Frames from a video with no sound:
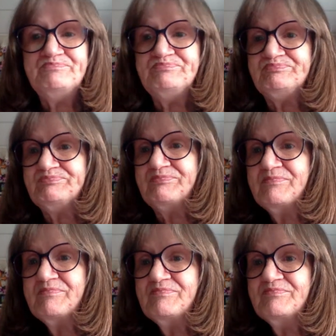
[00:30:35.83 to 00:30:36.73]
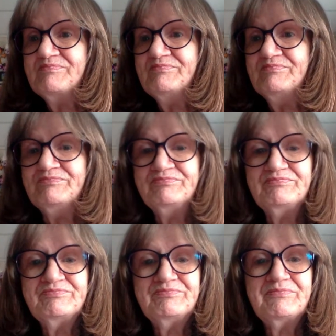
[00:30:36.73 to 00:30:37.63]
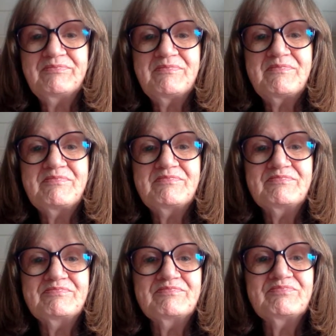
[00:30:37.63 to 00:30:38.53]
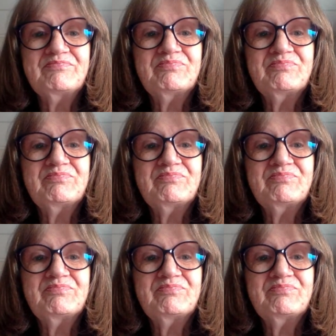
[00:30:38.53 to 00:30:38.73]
Nobody speaks.